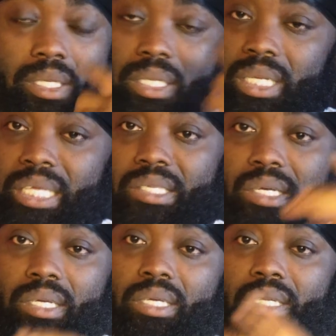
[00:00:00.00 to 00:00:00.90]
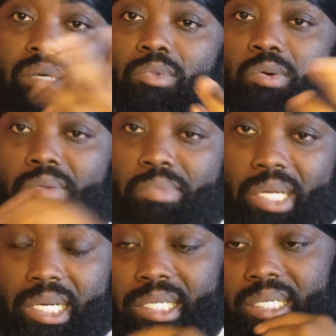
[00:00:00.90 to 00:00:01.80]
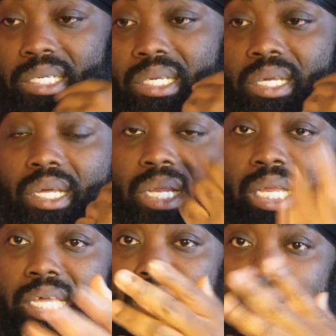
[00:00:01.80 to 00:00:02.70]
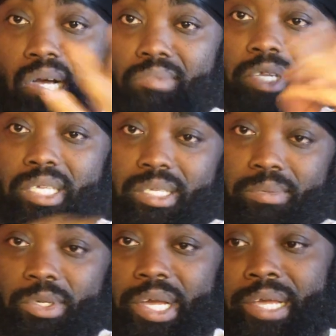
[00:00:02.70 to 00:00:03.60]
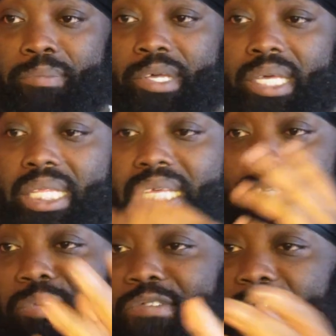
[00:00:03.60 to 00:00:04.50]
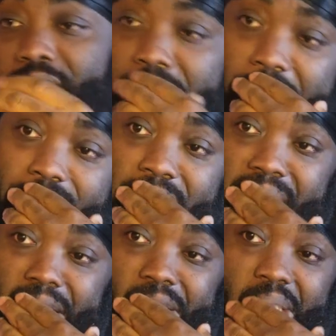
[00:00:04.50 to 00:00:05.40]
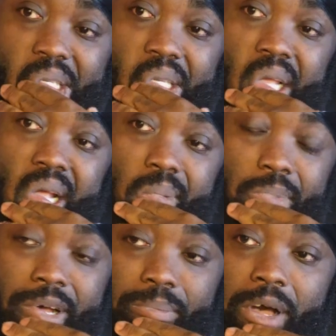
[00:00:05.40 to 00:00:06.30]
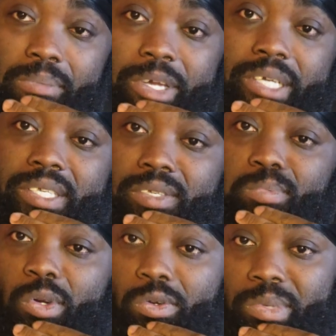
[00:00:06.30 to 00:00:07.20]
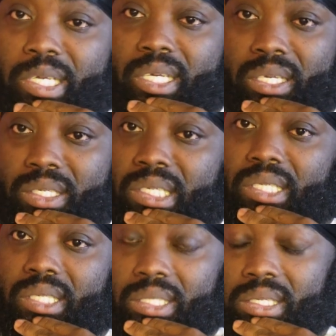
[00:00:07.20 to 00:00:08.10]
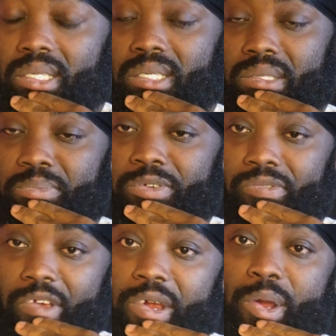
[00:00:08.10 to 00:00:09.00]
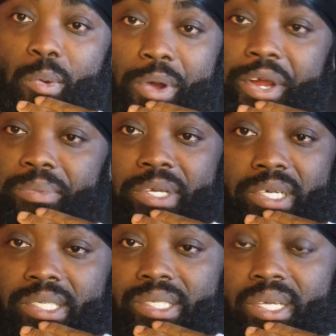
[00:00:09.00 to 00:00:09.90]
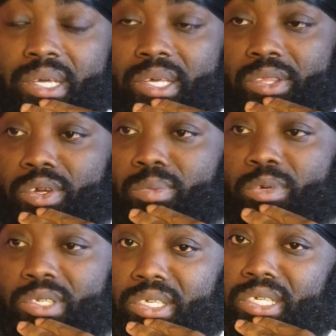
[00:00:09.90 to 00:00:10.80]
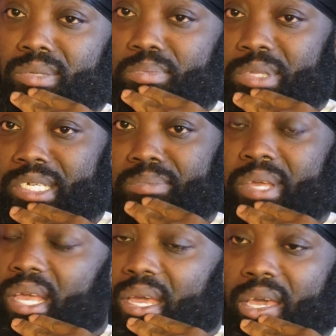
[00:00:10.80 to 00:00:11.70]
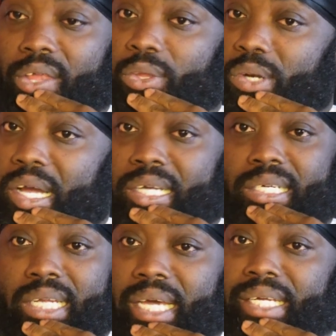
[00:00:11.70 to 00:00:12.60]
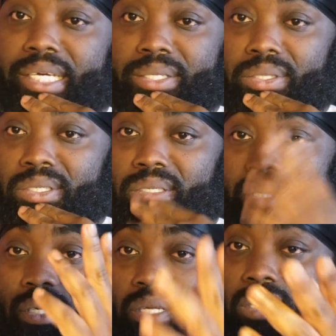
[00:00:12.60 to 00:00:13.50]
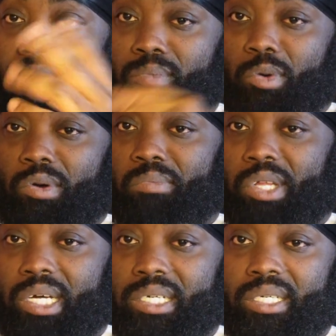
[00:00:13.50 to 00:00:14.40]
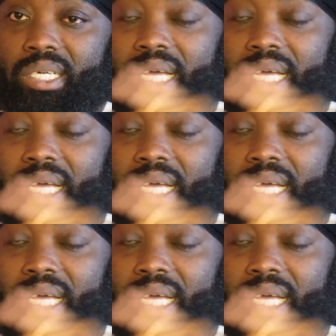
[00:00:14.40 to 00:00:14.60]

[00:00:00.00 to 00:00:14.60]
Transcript: That's all. Number 1 blogger. Like, comment, and subscribe. That's my first half analysis. But Palmeiras is probing, and Chelsea needs to be very aware, because they're a Brazilian team and they're not going to lie down. Number 1 blogger.